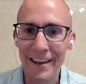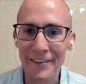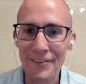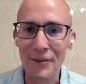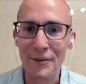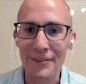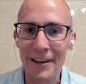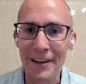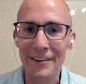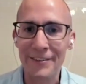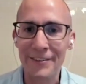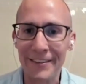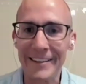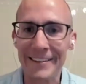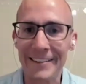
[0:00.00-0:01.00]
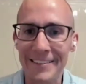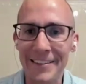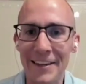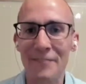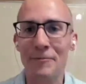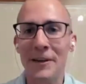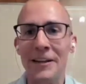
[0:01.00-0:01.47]
So it's actually, instead
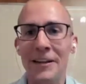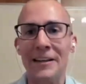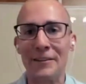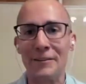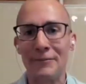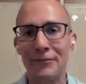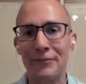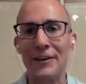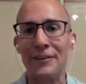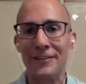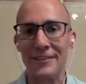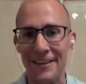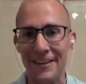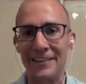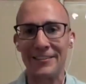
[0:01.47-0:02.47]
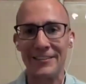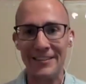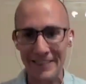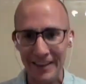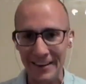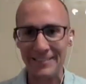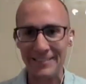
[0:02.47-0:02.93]
of meeting in the flesh, it's actually
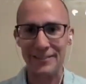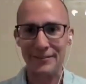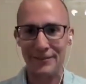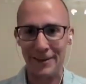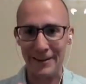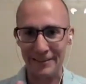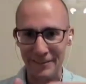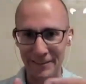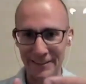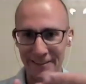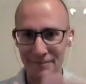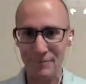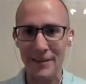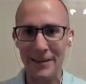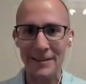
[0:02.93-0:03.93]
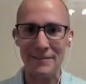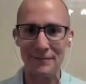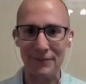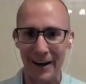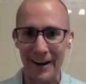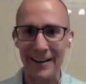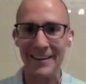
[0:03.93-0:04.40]
nice to finally meet
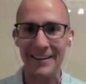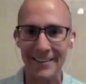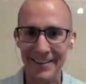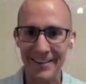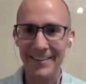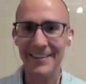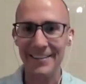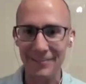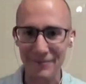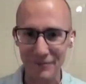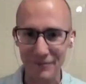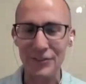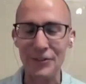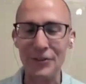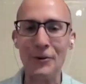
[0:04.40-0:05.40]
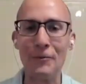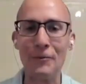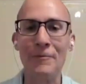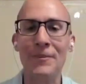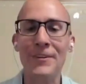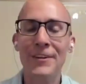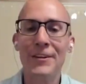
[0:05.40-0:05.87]
via
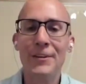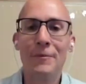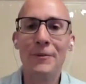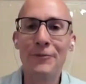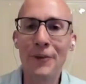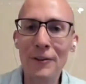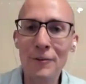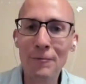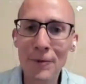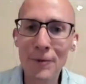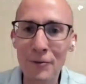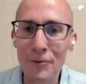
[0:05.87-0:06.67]
Zoom. But Father Piotr